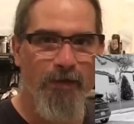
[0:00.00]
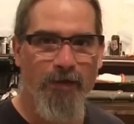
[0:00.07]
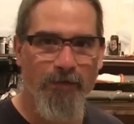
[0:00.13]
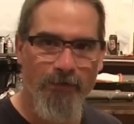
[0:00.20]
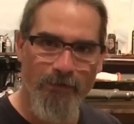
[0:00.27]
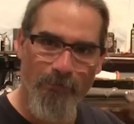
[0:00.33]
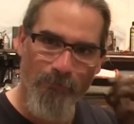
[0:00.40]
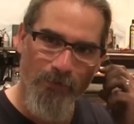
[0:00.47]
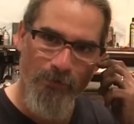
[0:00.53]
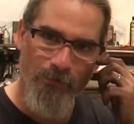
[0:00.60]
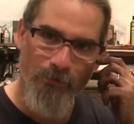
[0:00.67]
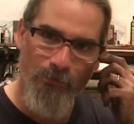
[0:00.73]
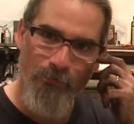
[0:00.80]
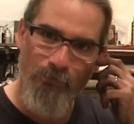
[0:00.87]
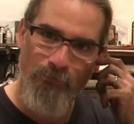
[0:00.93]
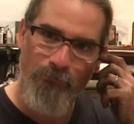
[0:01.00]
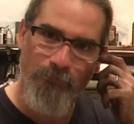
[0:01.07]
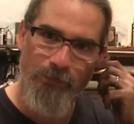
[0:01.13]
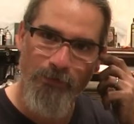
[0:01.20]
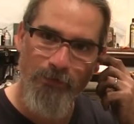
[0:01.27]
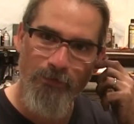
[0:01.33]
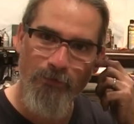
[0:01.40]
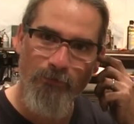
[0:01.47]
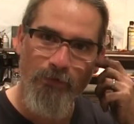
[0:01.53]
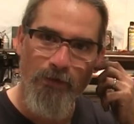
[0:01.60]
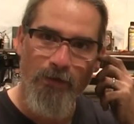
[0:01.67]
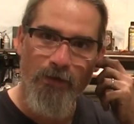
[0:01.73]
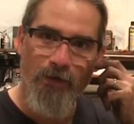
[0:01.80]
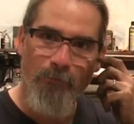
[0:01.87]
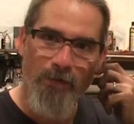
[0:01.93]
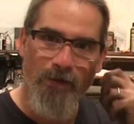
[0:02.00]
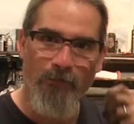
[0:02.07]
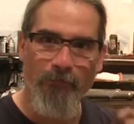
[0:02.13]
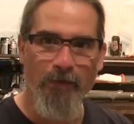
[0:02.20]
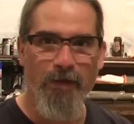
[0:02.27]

And then I made a whole video about